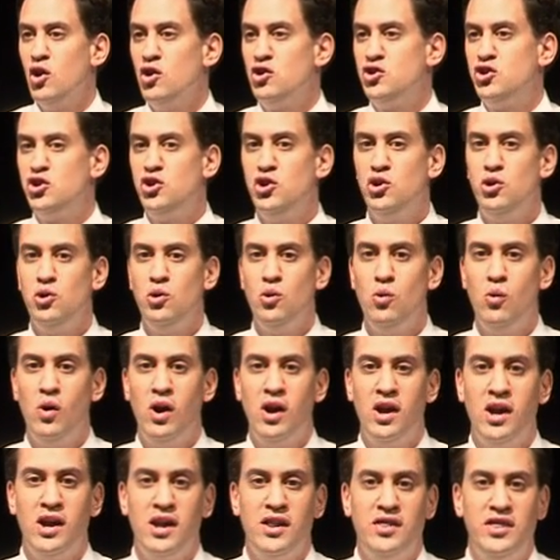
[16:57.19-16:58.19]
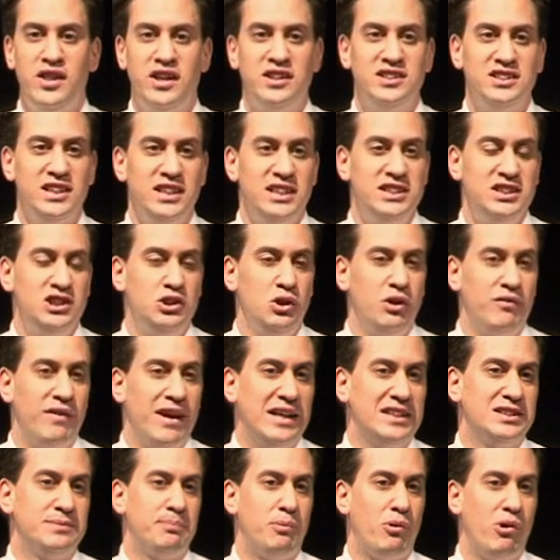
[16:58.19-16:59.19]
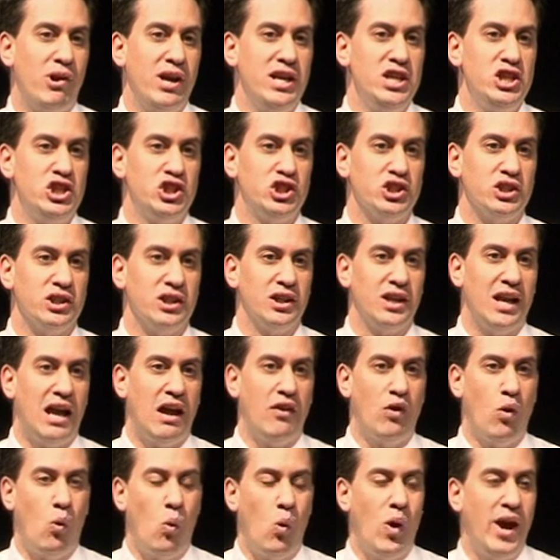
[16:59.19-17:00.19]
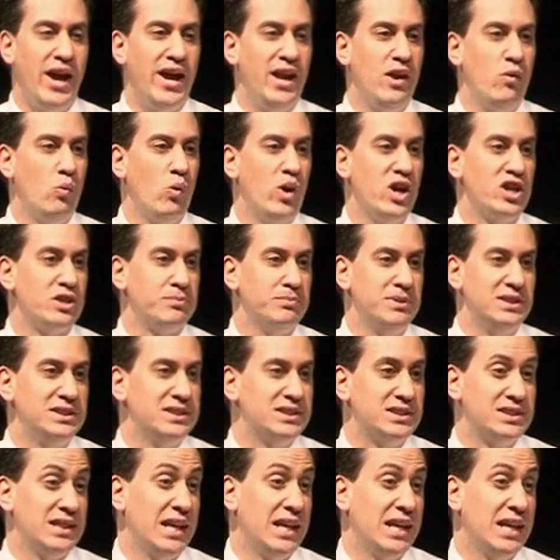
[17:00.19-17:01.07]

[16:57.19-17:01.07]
to this issue of aspiration and the way in which Mrs.